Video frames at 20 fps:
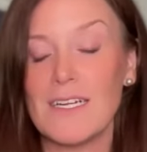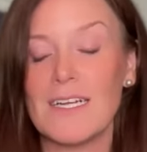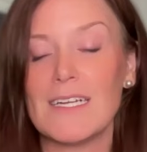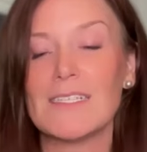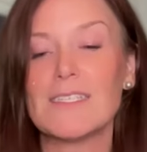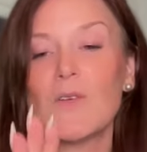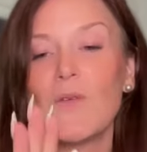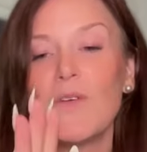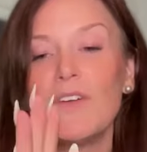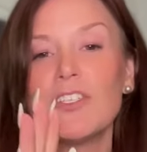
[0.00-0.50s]

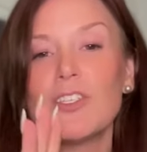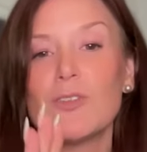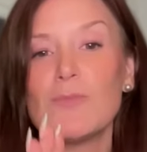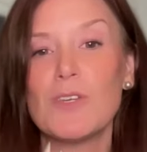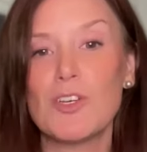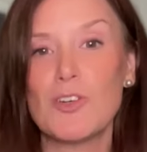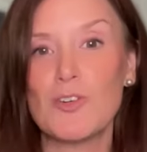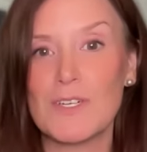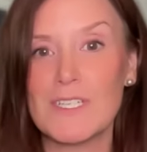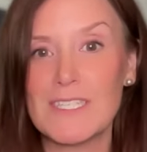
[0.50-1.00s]
it's going to
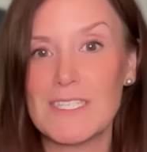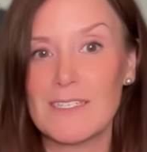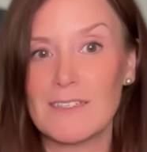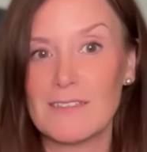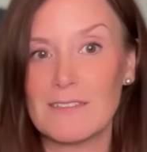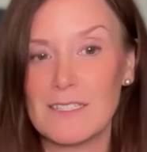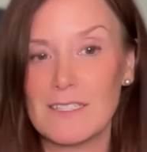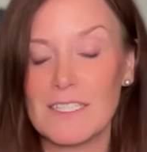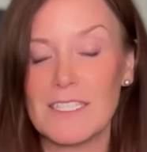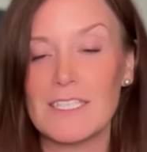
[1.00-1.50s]
be
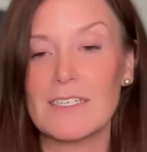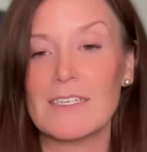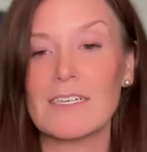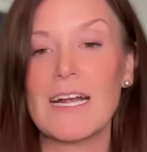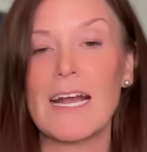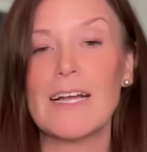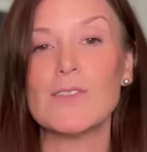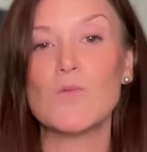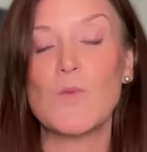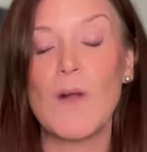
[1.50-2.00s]
crystal clear,
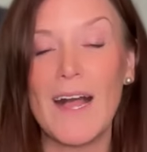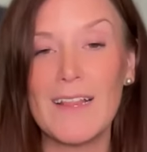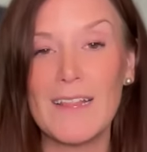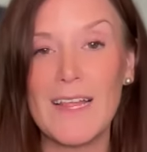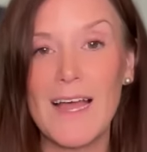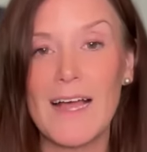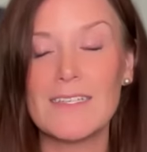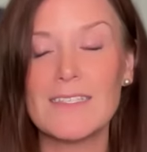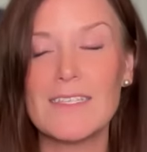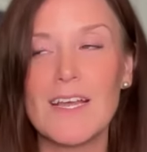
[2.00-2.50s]
as well
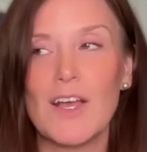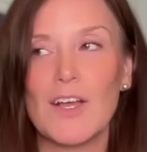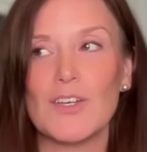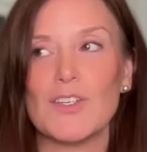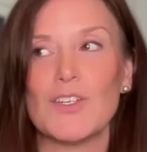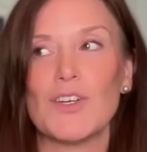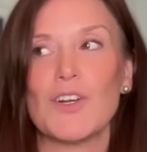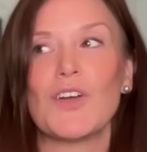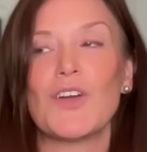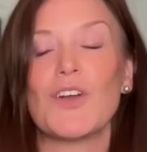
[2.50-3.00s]
as
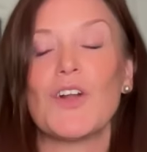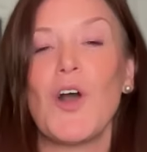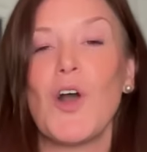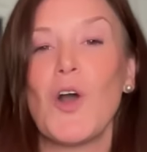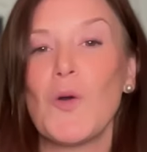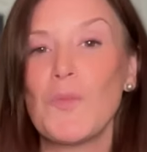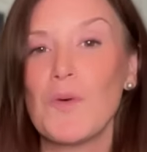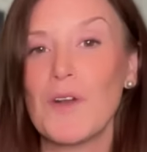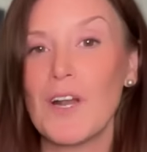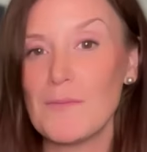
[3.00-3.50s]
you're going to
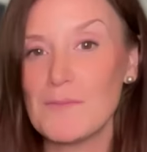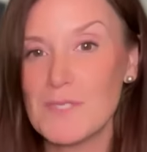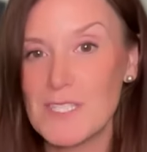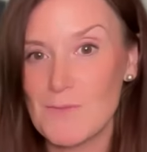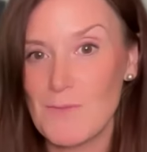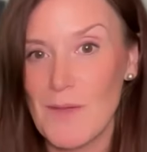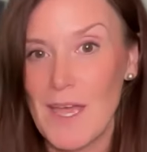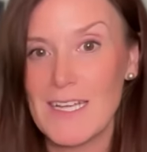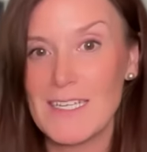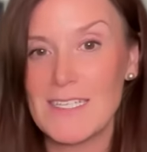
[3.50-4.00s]
open up
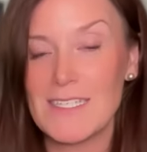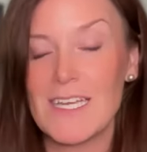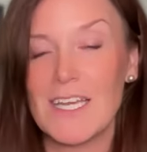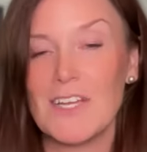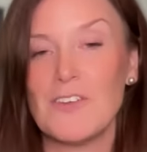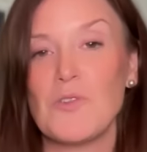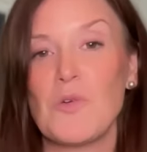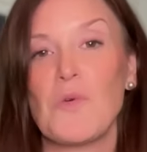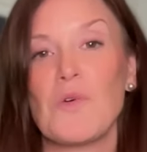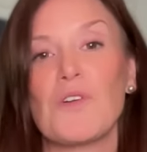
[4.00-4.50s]
space
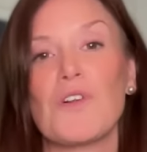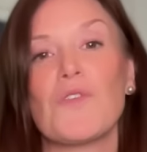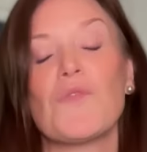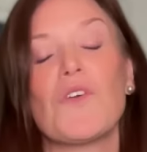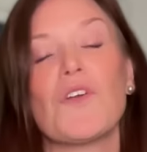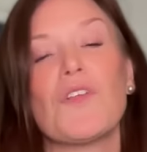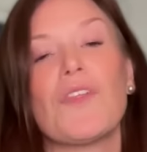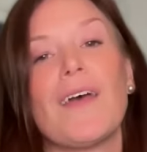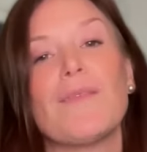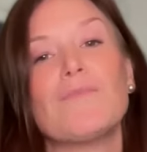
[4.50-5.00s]
in order
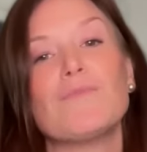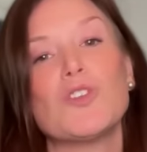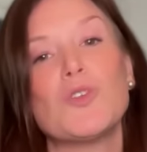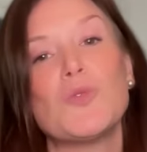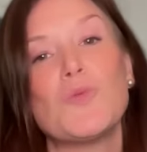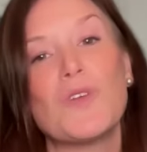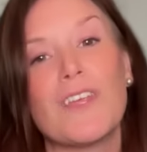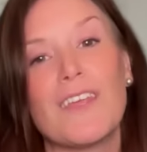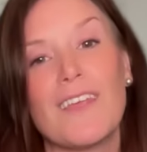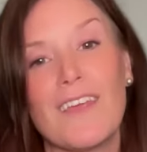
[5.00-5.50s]
for them
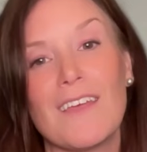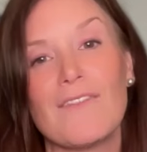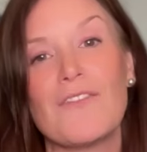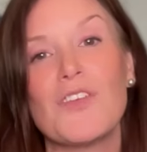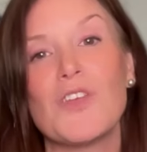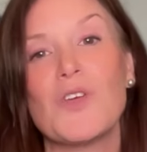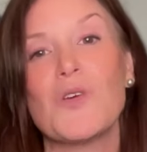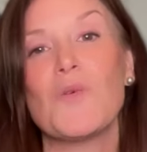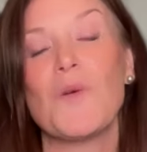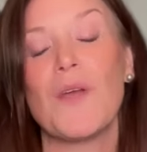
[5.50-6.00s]
to give
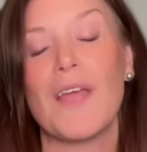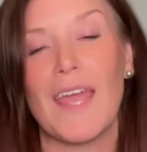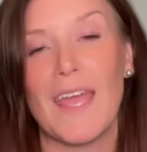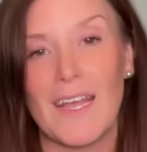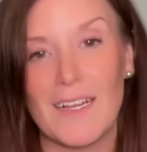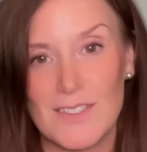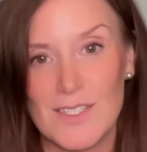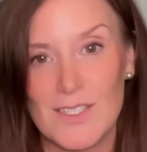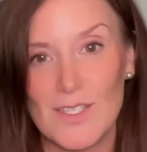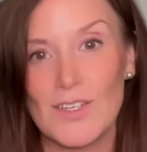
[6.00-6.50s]
you
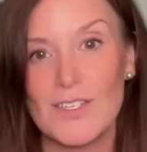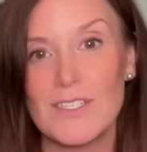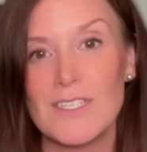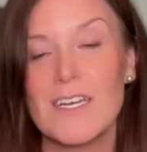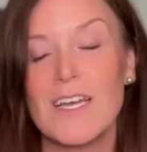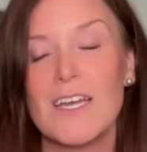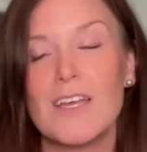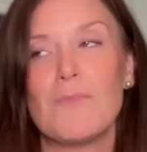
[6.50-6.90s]
answers,